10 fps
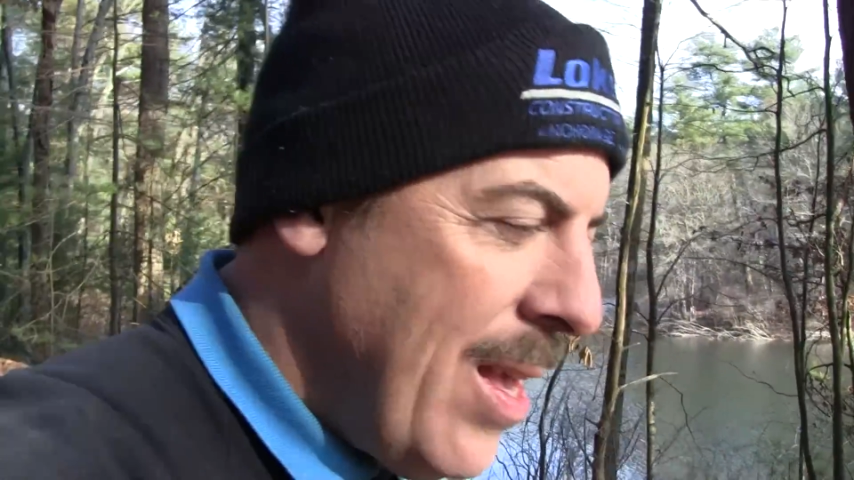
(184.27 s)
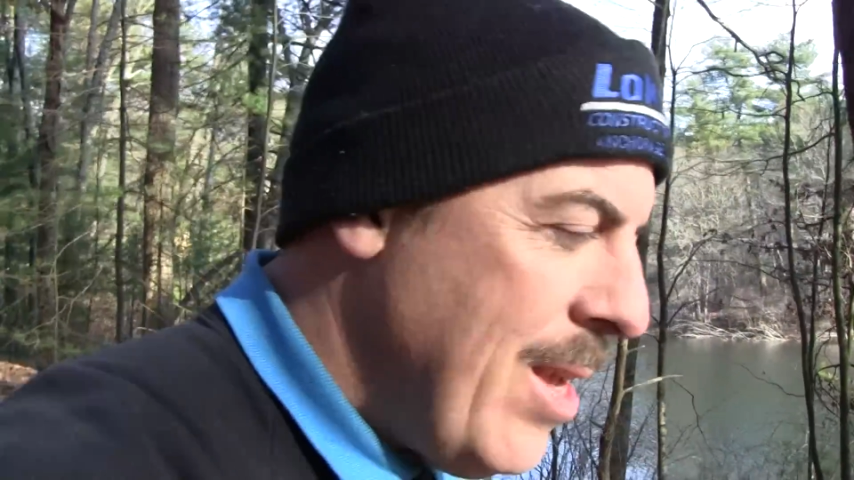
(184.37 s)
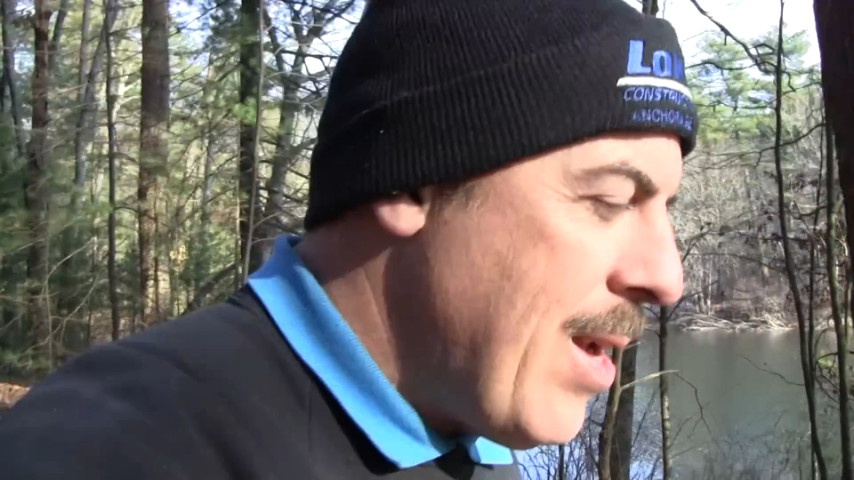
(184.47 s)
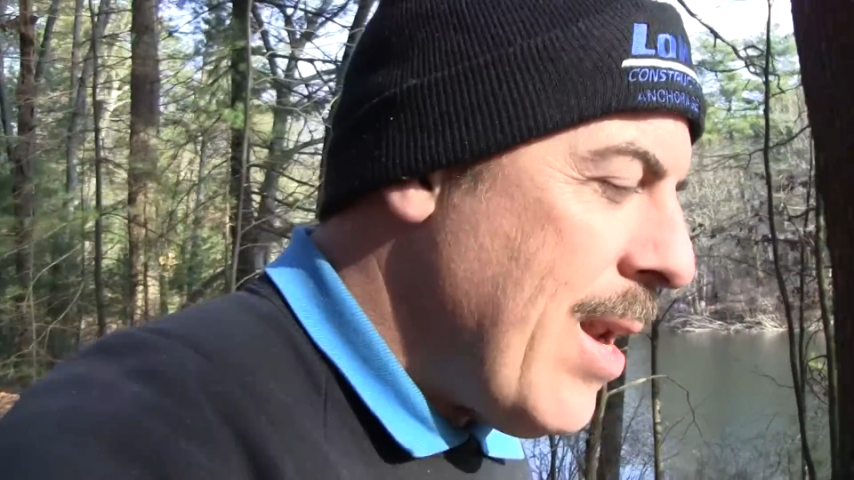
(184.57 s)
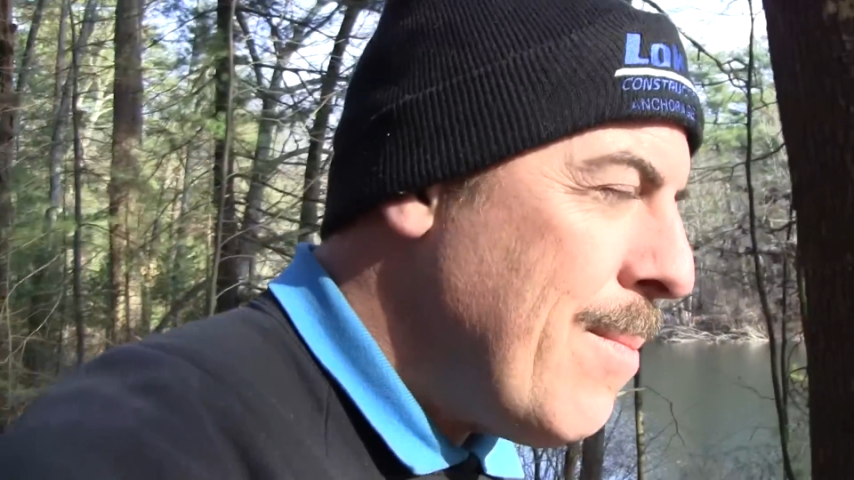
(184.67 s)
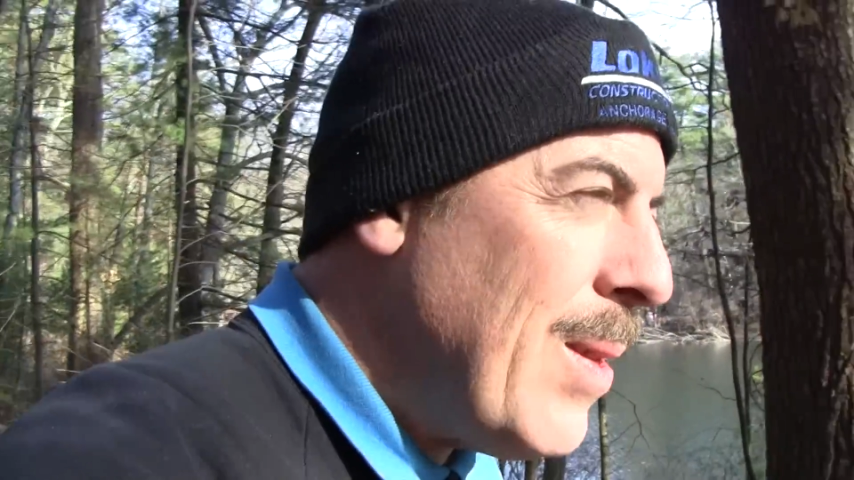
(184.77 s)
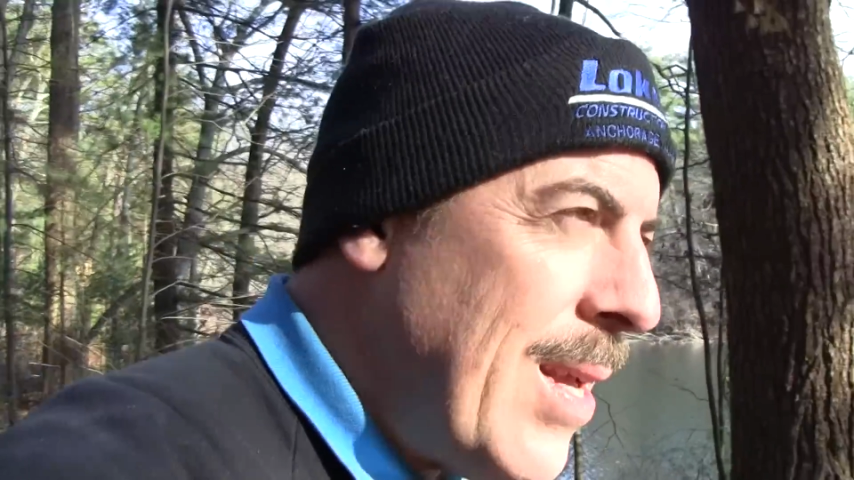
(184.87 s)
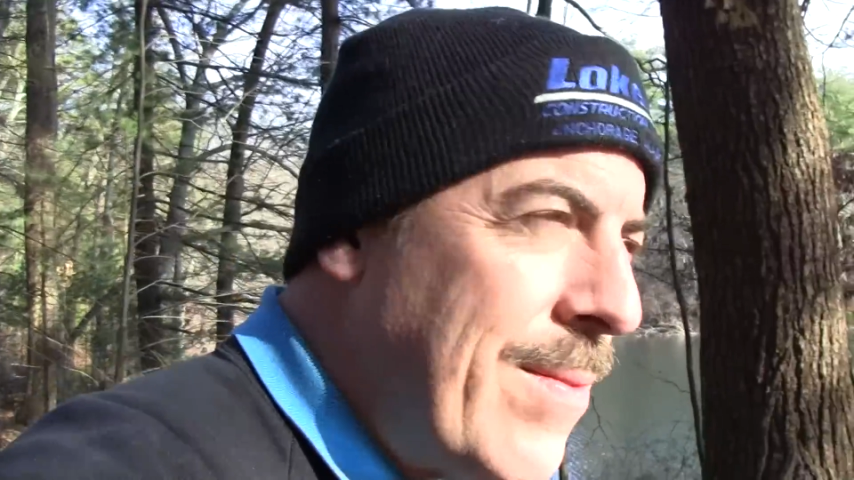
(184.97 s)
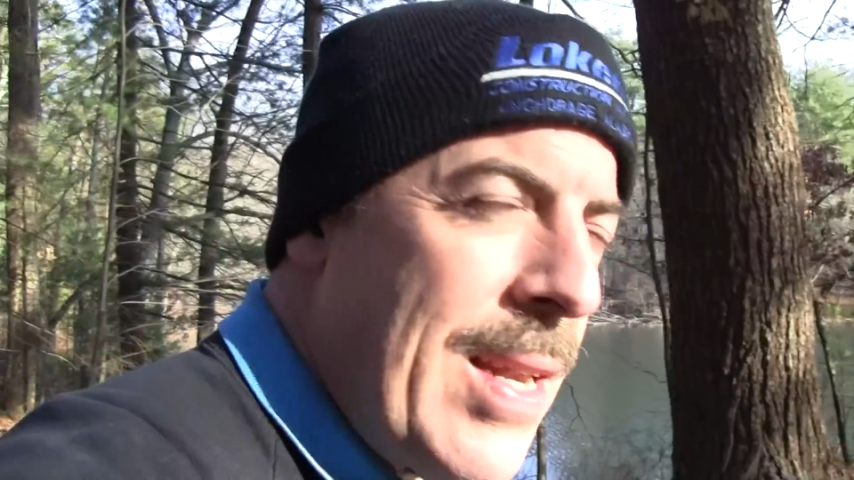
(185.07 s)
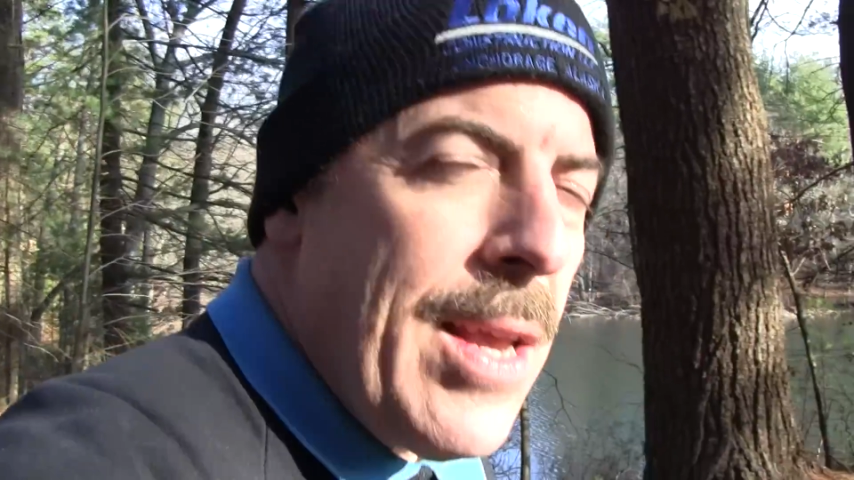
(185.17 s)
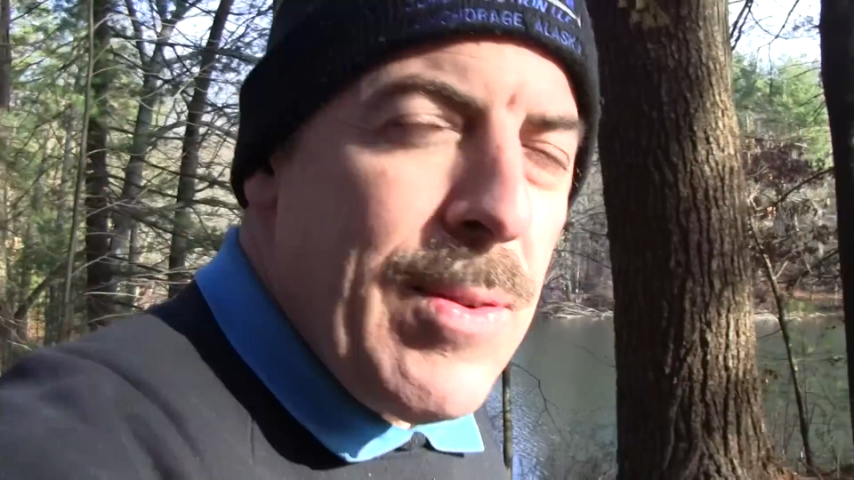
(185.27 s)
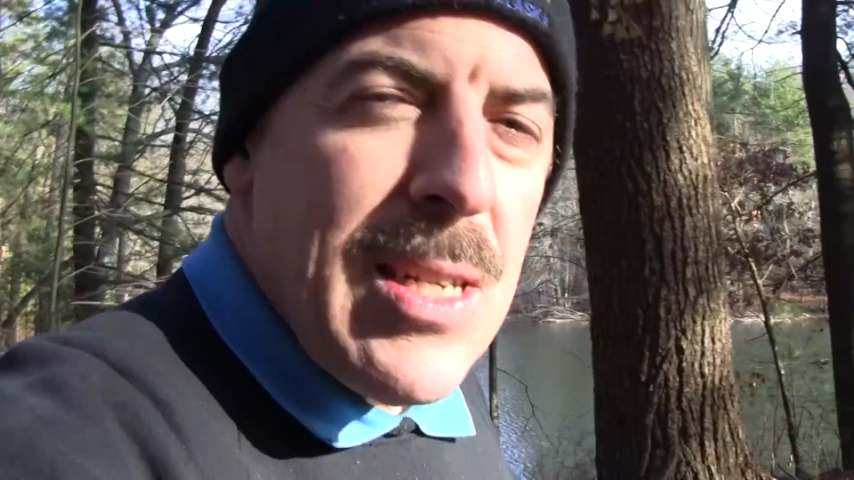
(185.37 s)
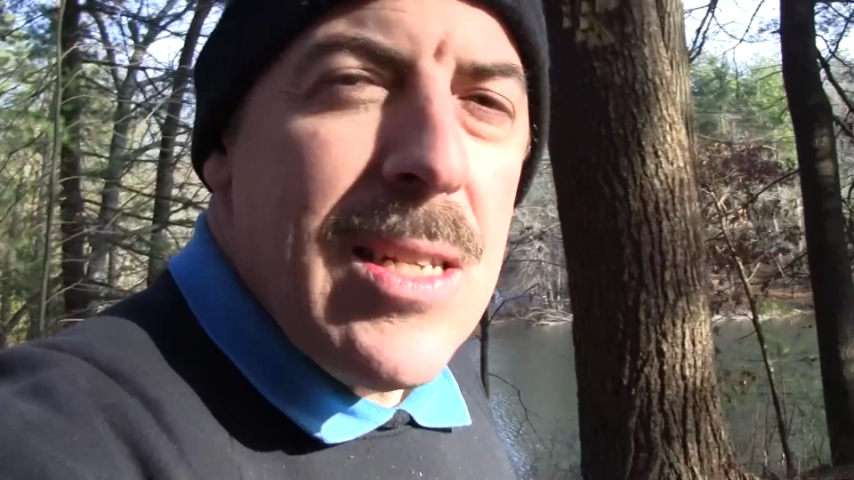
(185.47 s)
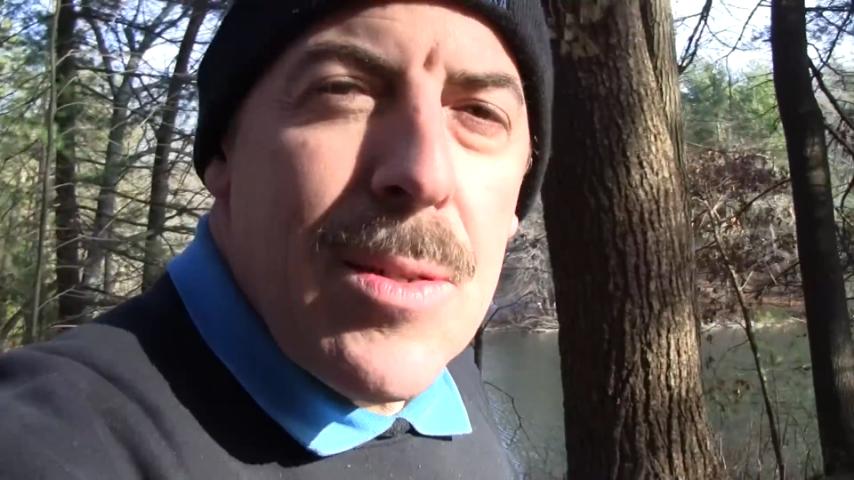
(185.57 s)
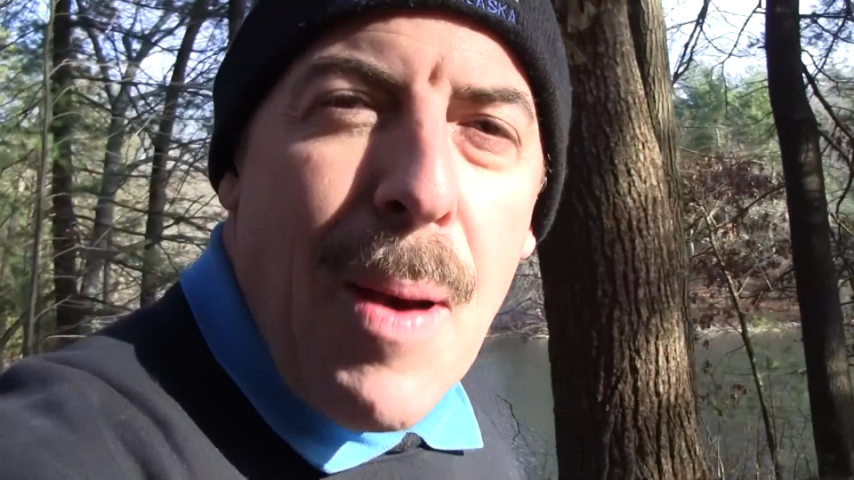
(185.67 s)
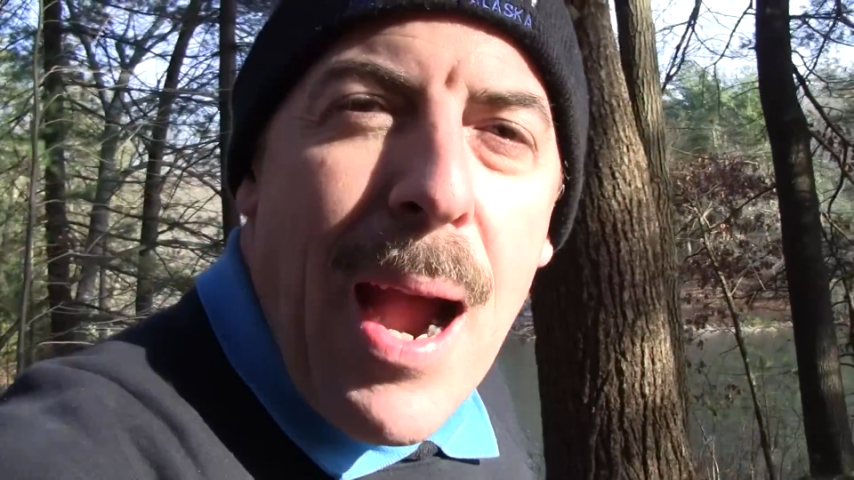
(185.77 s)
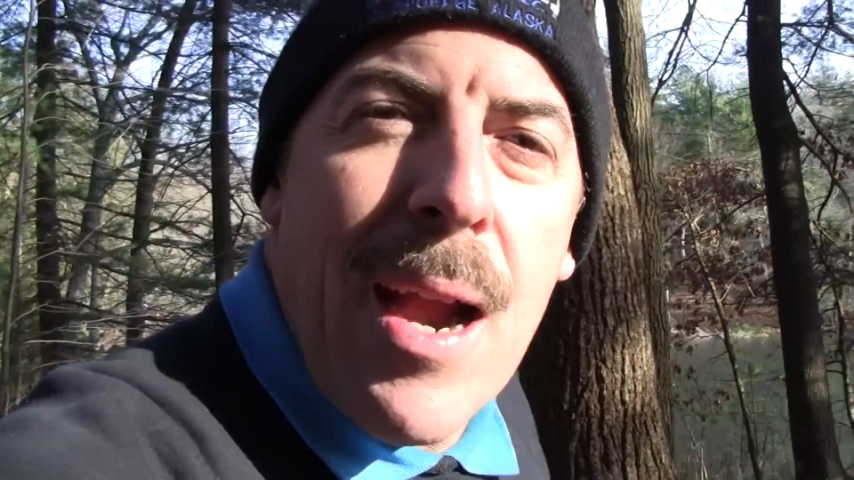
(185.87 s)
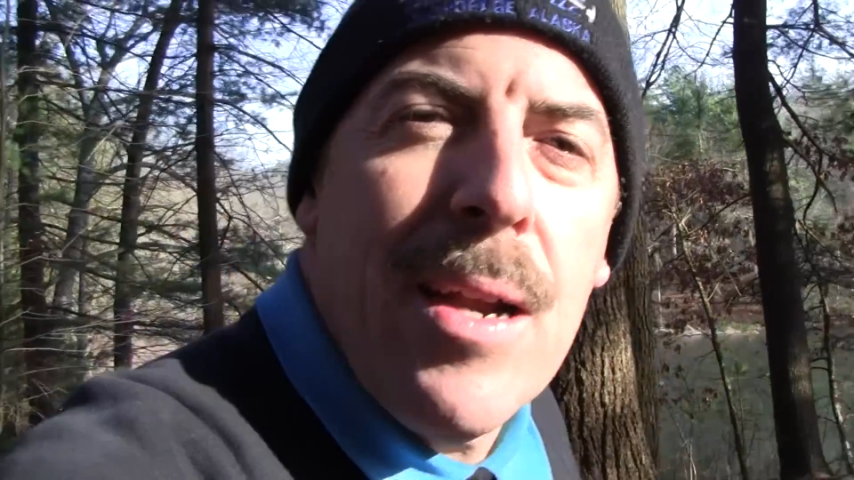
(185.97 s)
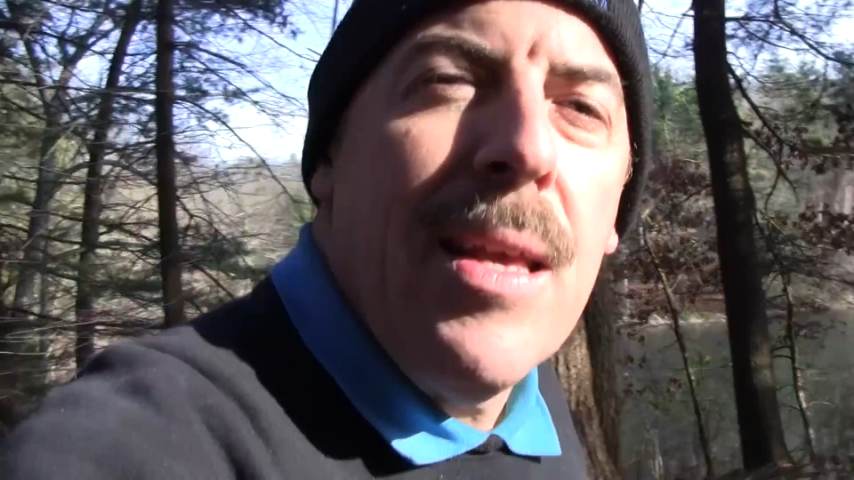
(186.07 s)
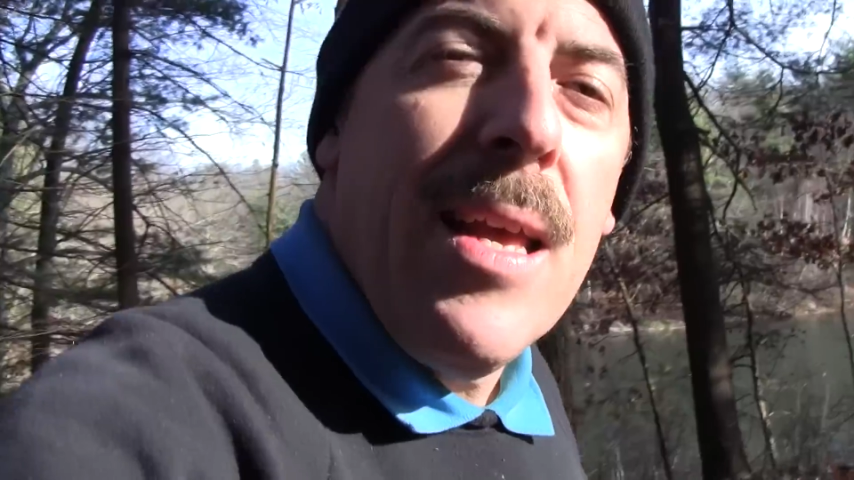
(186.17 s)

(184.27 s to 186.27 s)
You got to believe that he was inspired